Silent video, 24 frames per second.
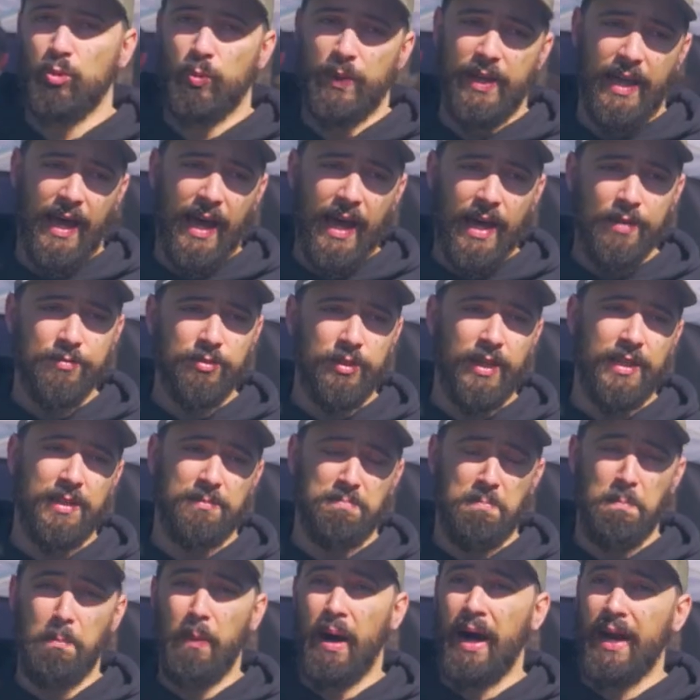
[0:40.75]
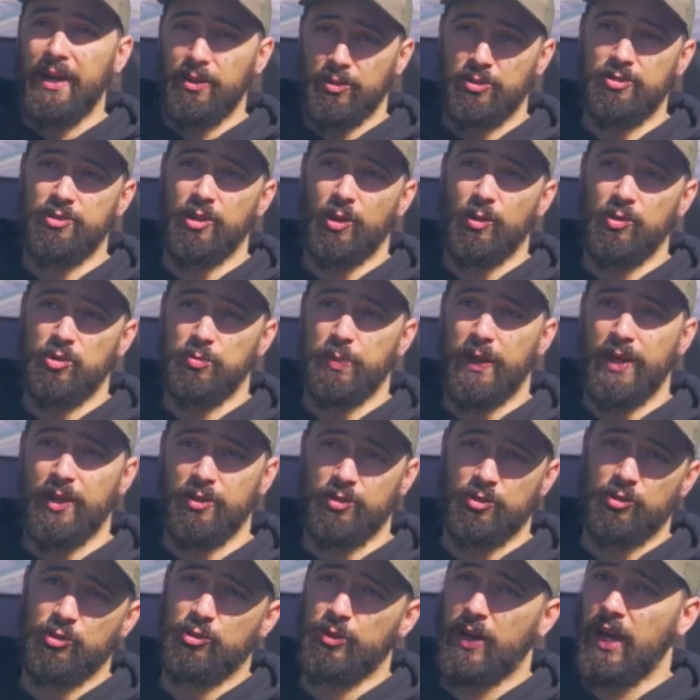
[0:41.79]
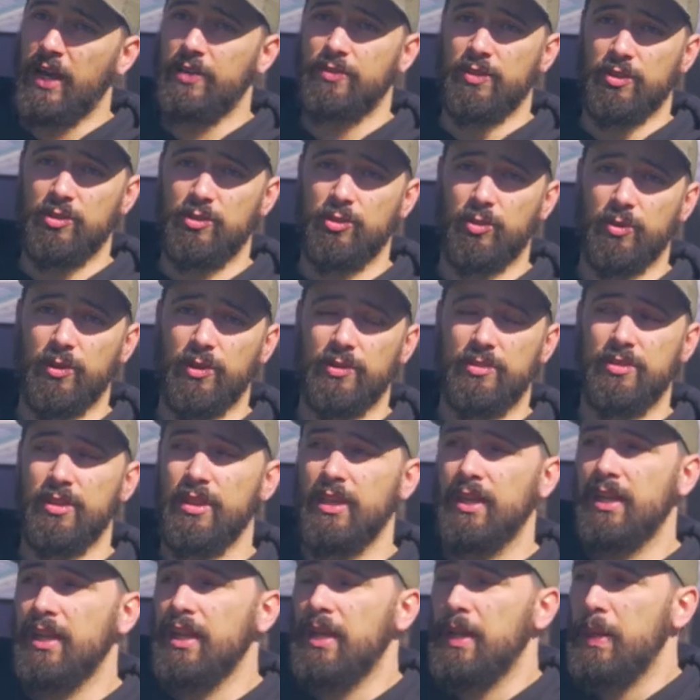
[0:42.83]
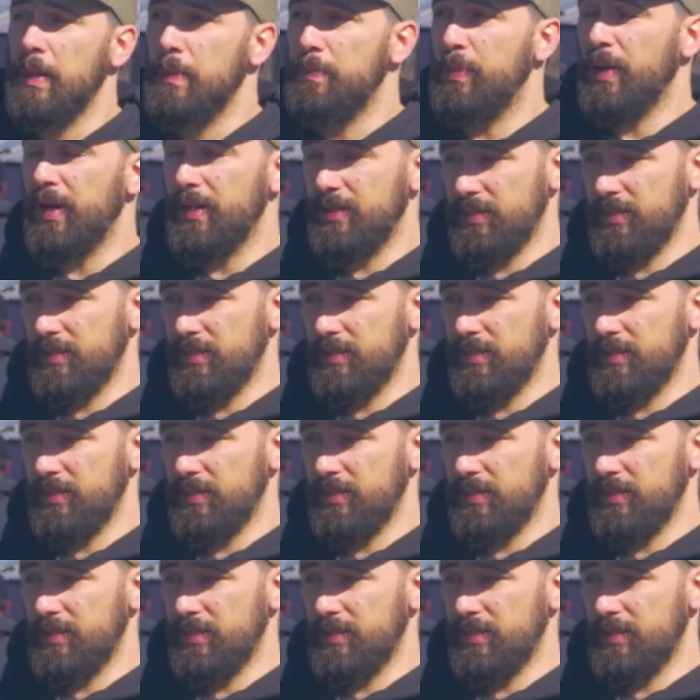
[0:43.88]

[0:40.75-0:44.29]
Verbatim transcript: we have like milestones players are driving towards. But